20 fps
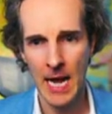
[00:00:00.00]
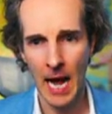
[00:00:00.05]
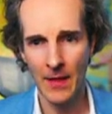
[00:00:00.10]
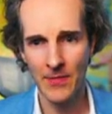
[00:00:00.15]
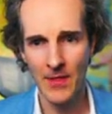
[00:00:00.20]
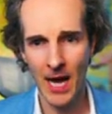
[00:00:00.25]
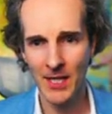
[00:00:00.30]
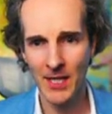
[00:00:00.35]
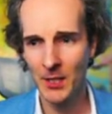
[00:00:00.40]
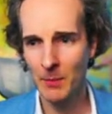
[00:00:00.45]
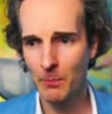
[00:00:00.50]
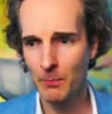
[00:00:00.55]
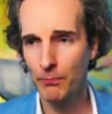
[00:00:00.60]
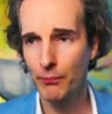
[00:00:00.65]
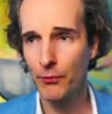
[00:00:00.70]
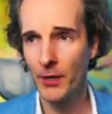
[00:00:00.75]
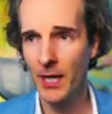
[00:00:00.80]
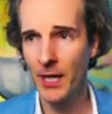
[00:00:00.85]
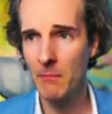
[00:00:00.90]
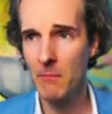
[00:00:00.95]
And that's
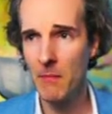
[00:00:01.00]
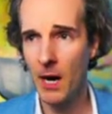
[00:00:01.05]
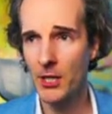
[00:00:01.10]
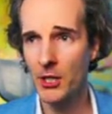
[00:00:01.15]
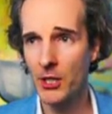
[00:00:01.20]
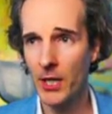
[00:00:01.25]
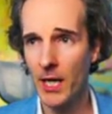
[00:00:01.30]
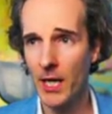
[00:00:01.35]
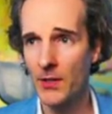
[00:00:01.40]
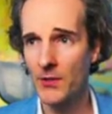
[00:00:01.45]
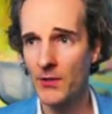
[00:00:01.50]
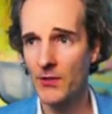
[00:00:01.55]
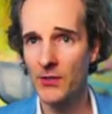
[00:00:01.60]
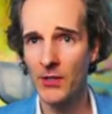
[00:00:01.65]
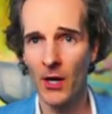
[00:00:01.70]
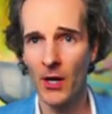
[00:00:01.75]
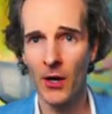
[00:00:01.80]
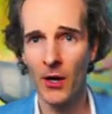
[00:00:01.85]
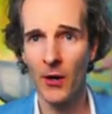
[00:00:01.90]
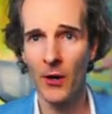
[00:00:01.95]
pretty much it.
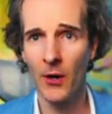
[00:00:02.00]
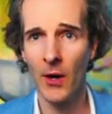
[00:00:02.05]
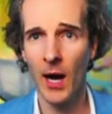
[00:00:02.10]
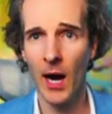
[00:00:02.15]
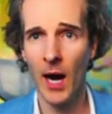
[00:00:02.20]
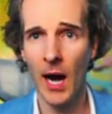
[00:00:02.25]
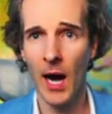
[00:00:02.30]
So